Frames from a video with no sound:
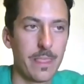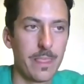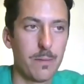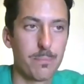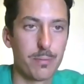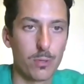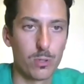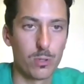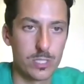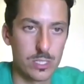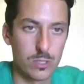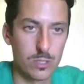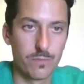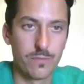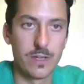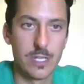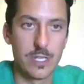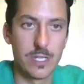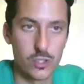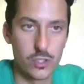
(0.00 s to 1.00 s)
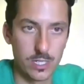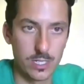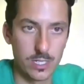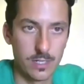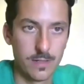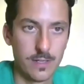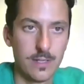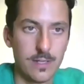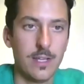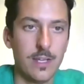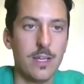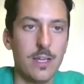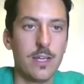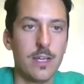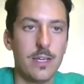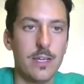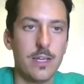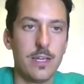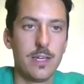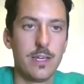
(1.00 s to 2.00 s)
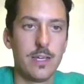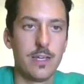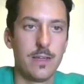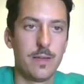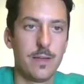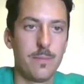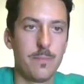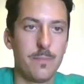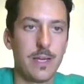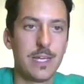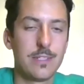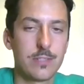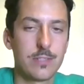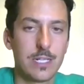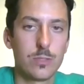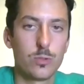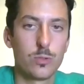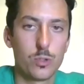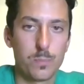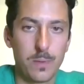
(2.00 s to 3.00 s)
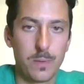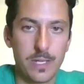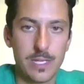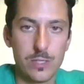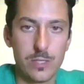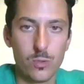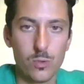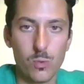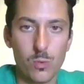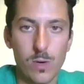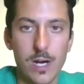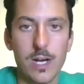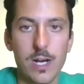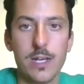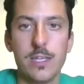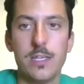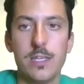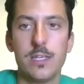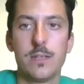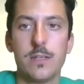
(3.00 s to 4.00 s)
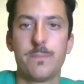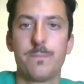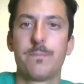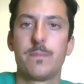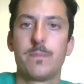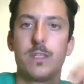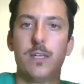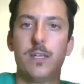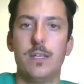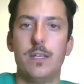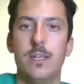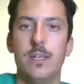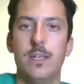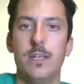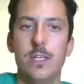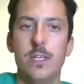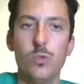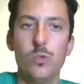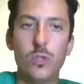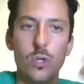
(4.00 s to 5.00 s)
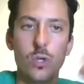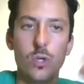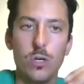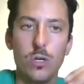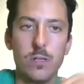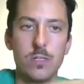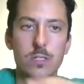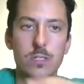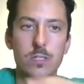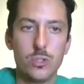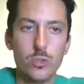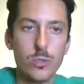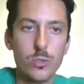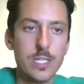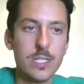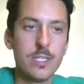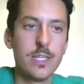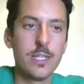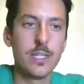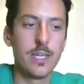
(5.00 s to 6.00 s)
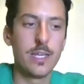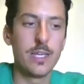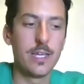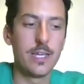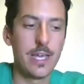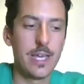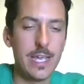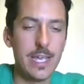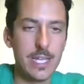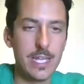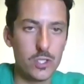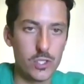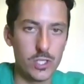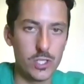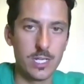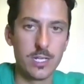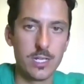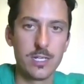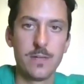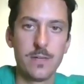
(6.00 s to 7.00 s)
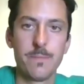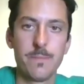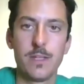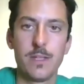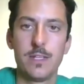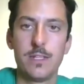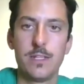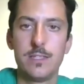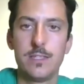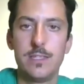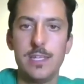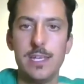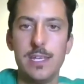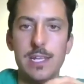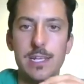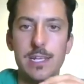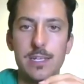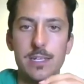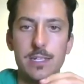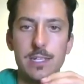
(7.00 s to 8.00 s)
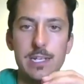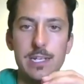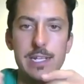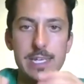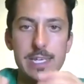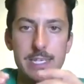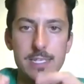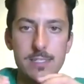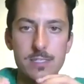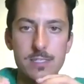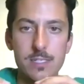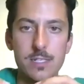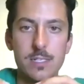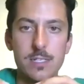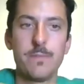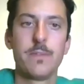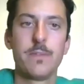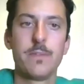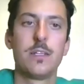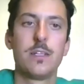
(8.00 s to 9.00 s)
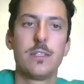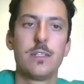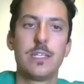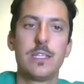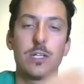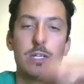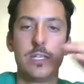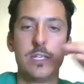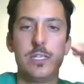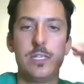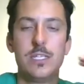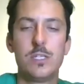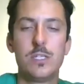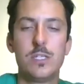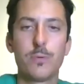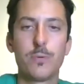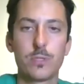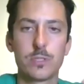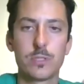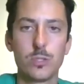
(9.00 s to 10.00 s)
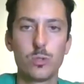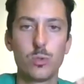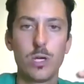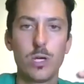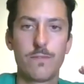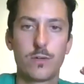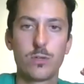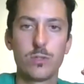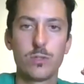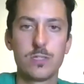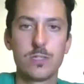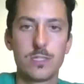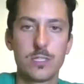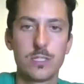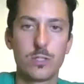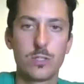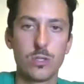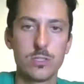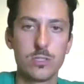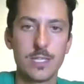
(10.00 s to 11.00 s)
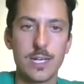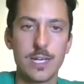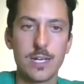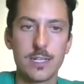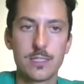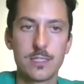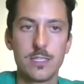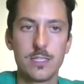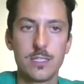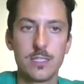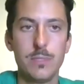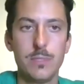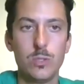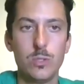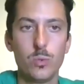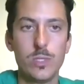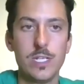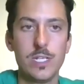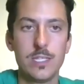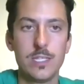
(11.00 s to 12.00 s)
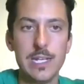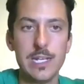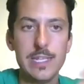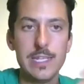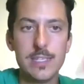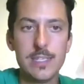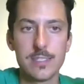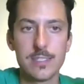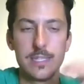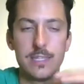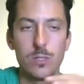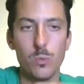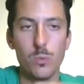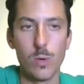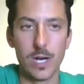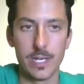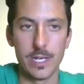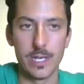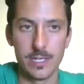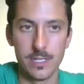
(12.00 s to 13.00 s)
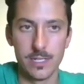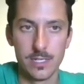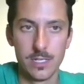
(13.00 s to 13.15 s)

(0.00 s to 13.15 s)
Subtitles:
process of aging. I try to explain you why. During the aging, the lees, it is important to have contact between the lees and the wine.